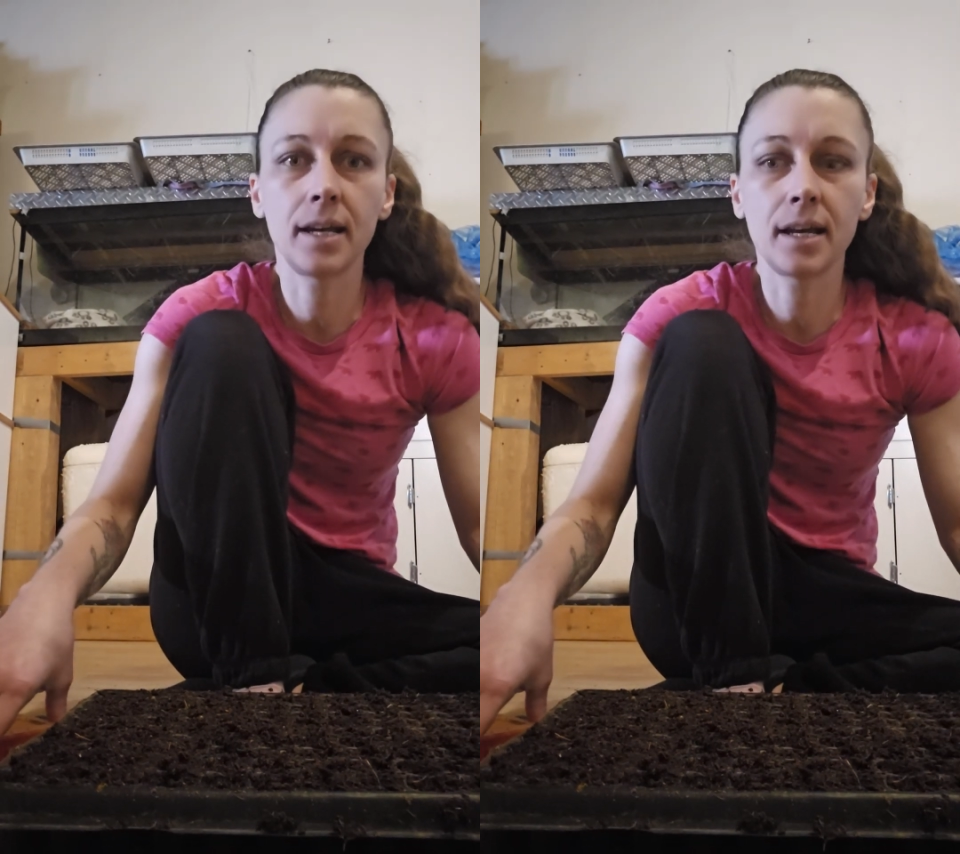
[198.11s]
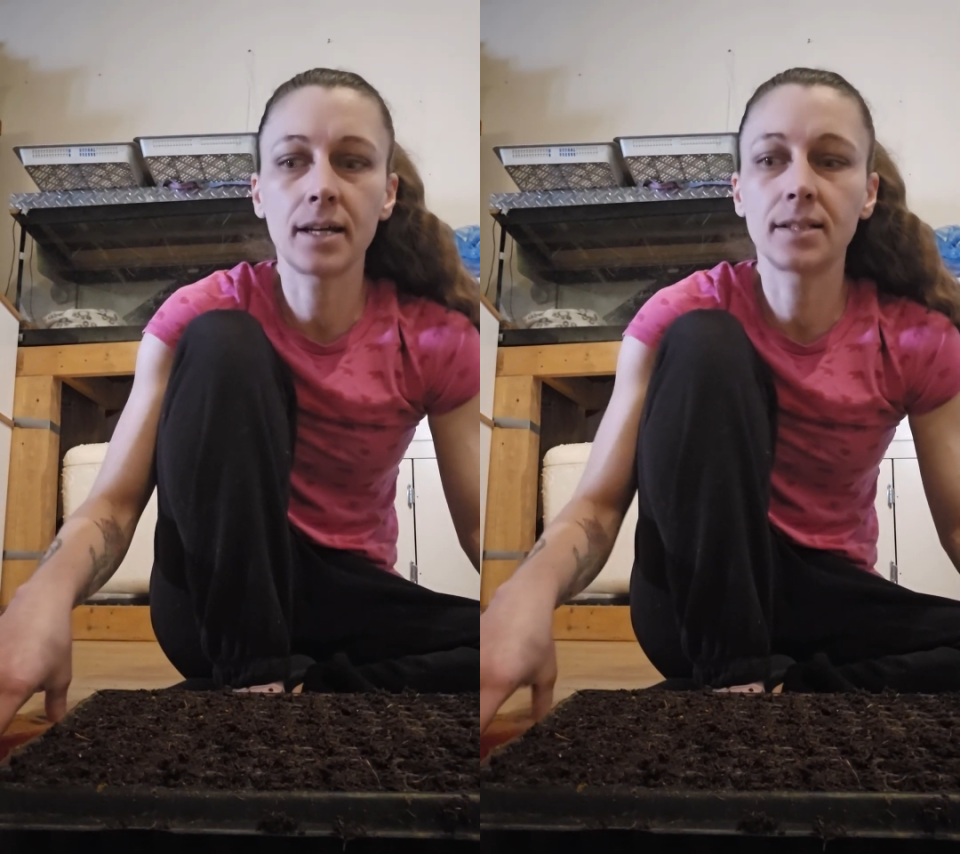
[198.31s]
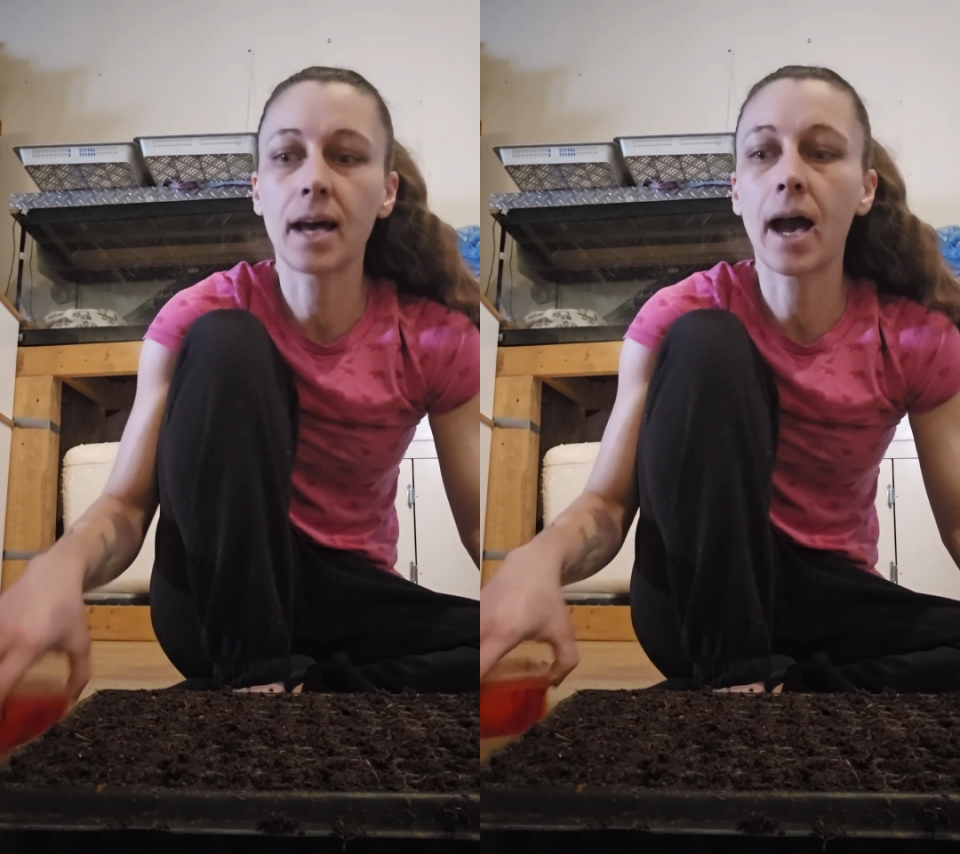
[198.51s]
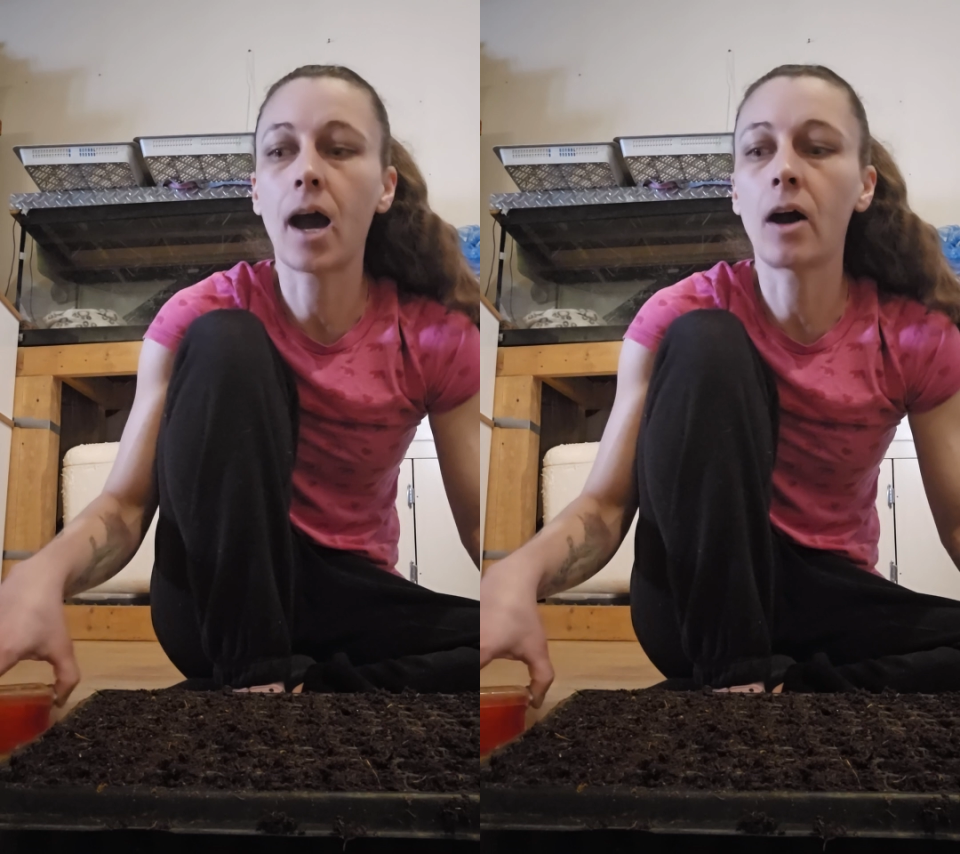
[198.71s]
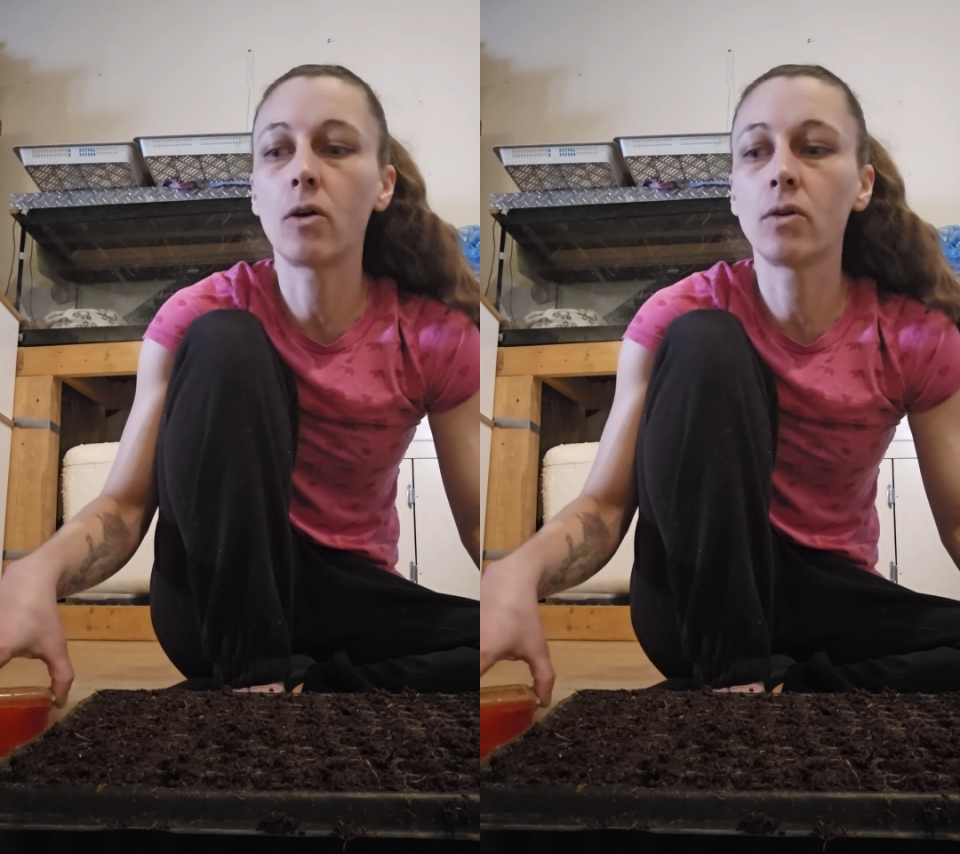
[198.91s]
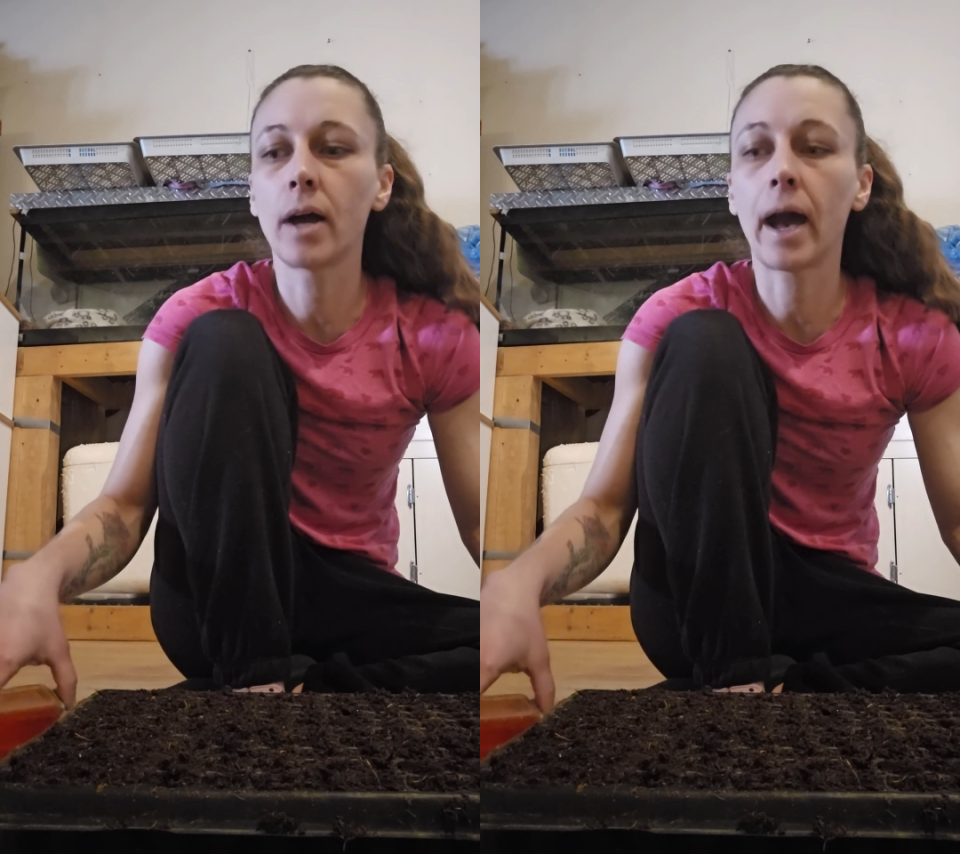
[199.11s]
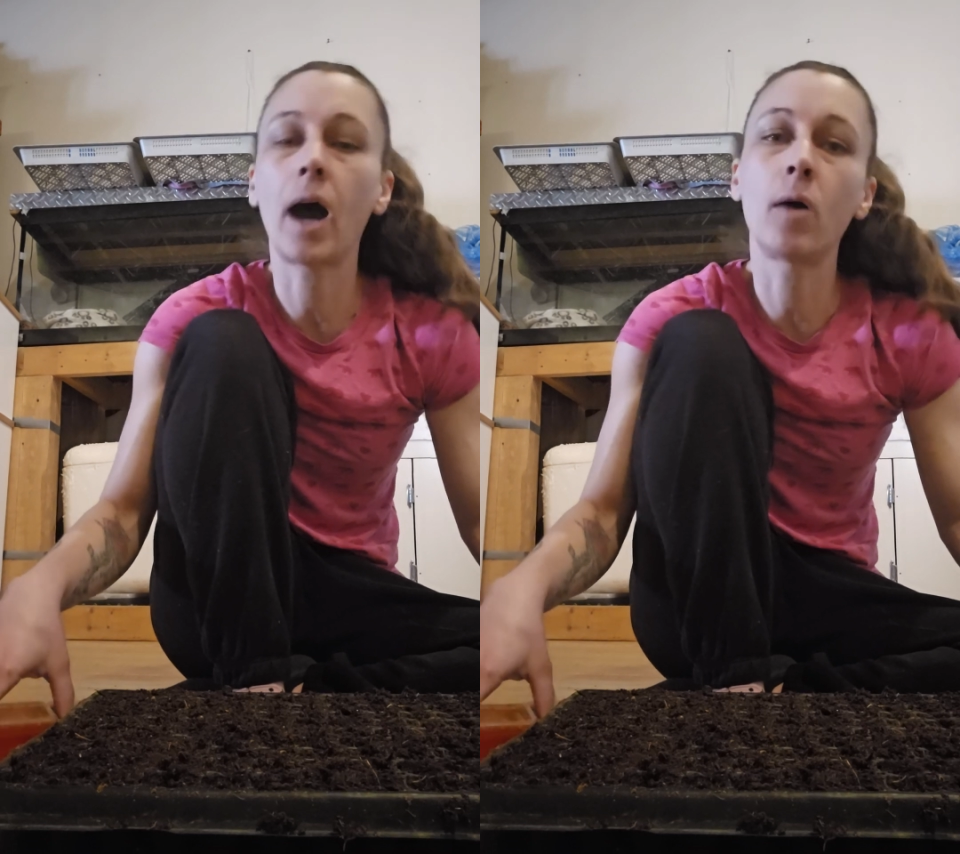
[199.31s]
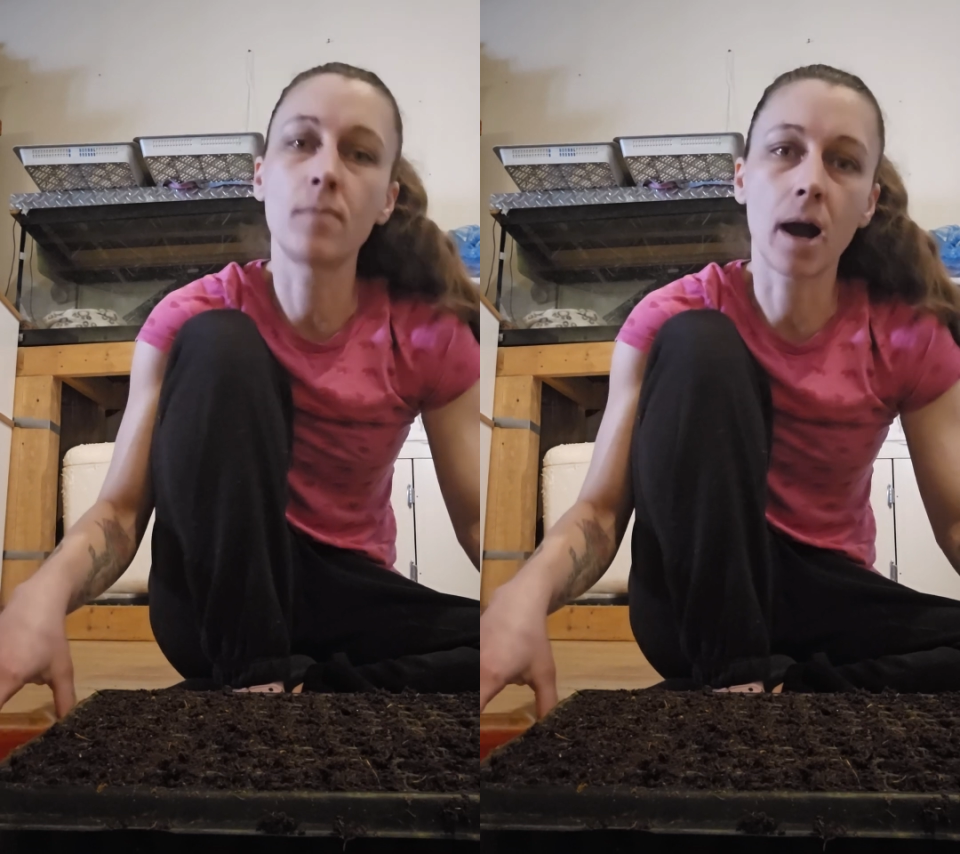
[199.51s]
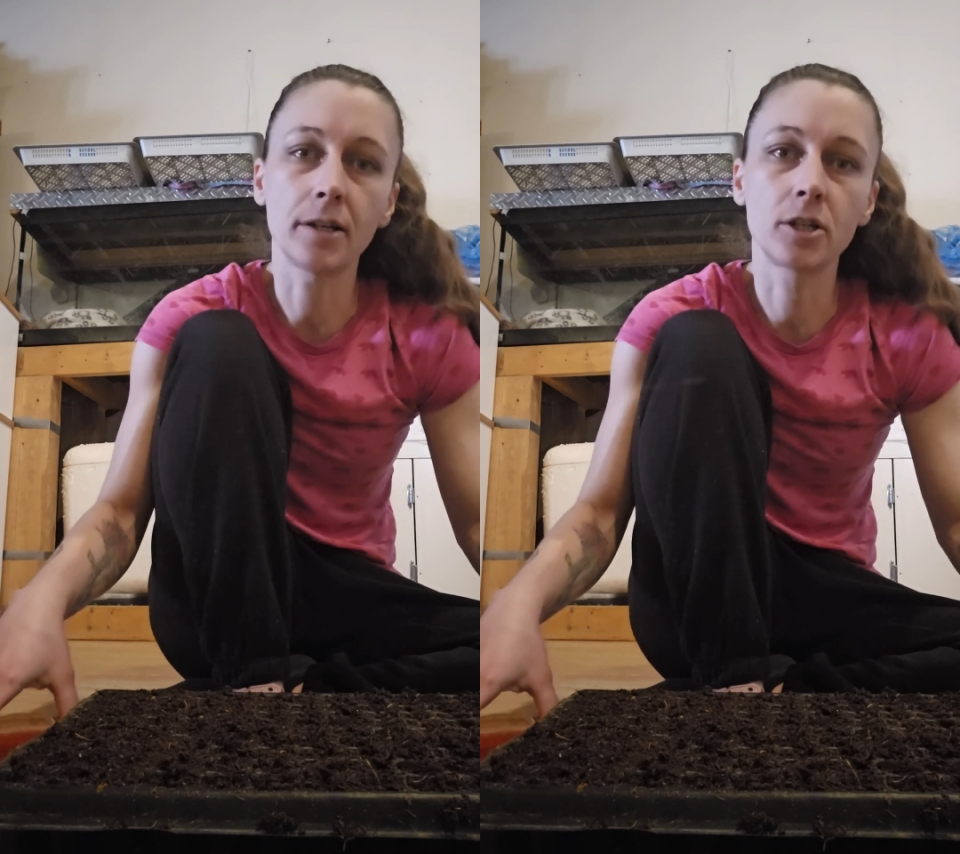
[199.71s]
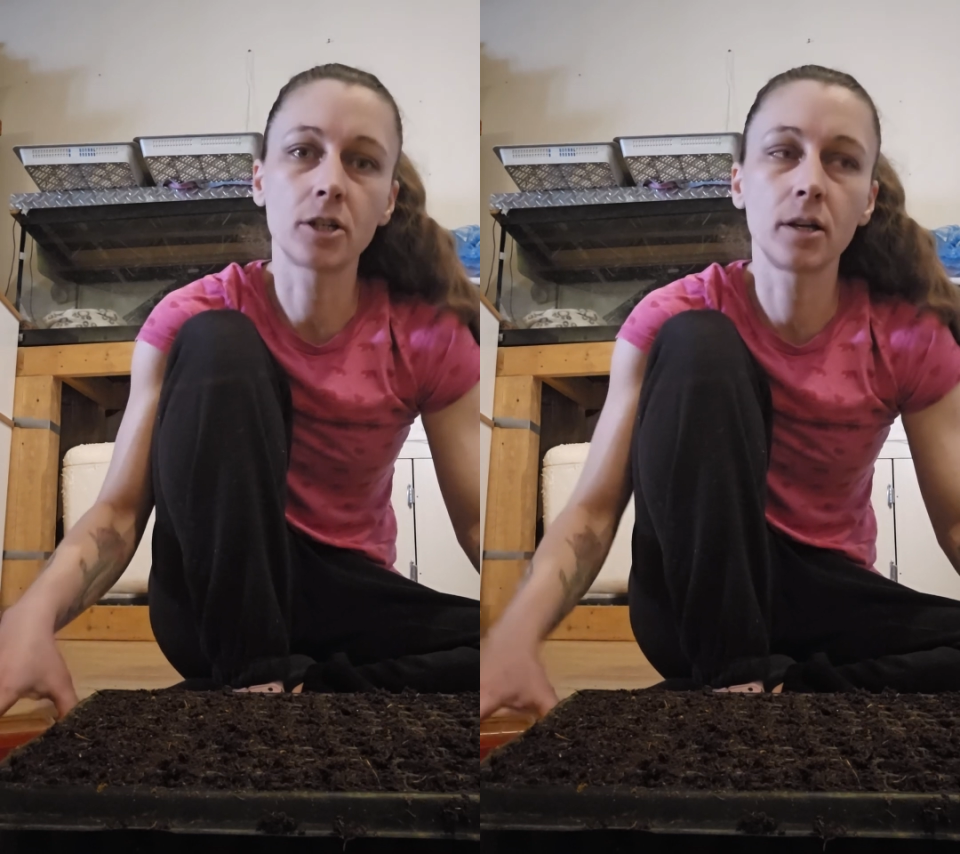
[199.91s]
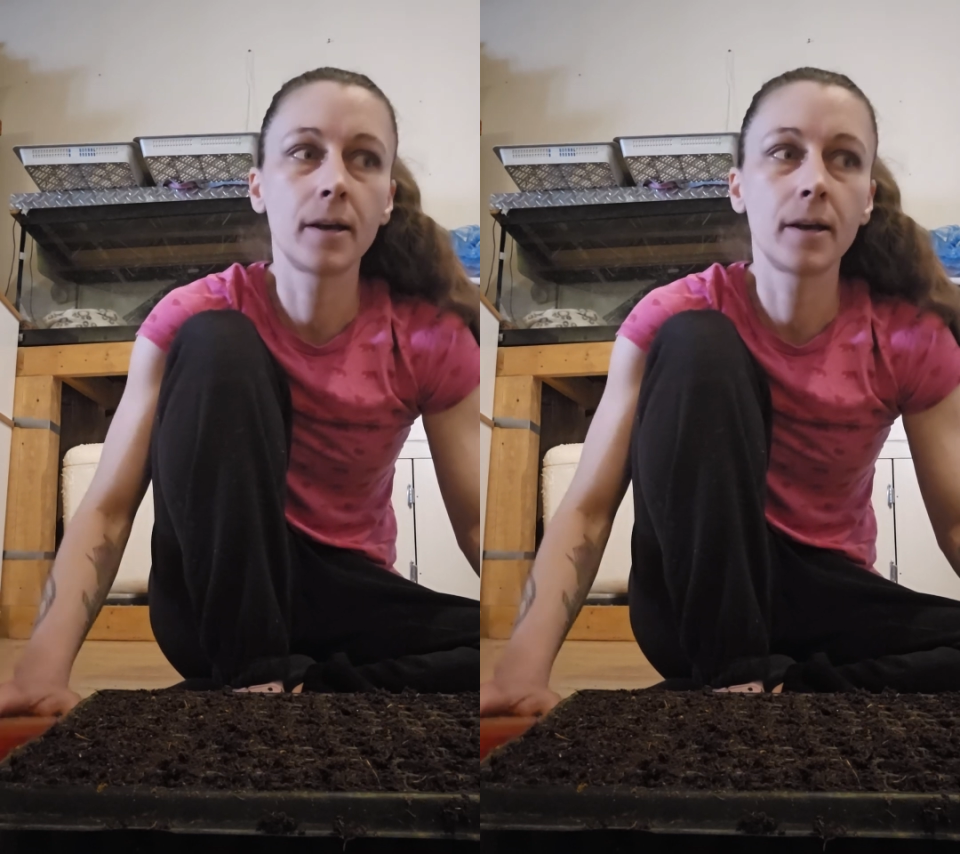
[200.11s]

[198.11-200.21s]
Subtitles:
is how much?